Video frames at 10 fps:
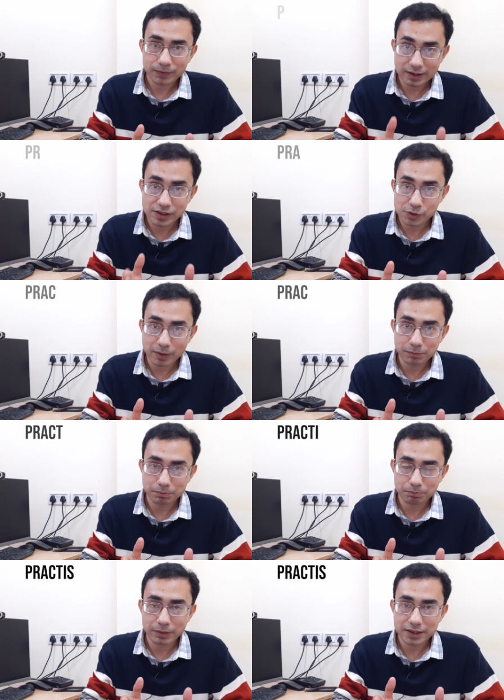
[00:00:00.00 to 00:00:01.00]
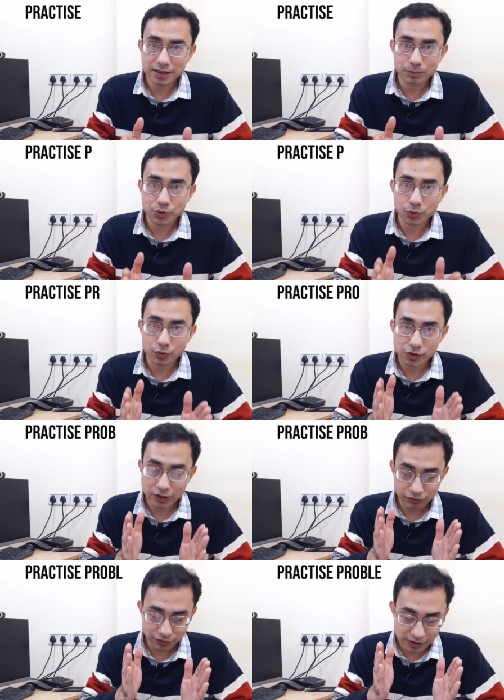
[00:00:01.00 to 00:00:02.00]
This is my big tip to you.
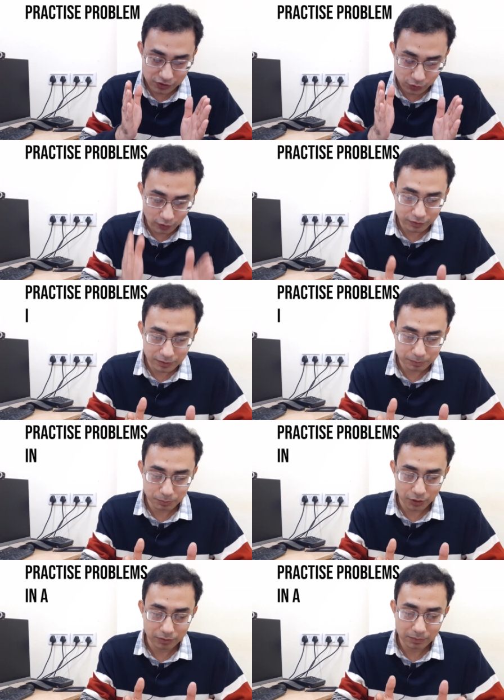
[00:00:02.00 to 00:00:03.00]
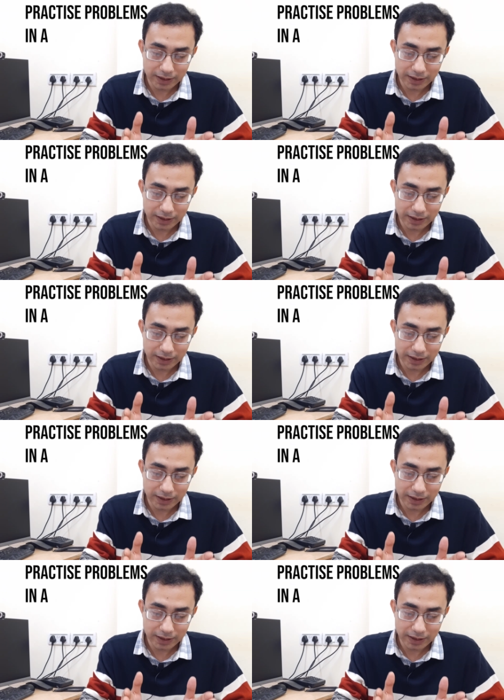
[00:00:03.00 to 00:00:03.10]
So first solve the problem,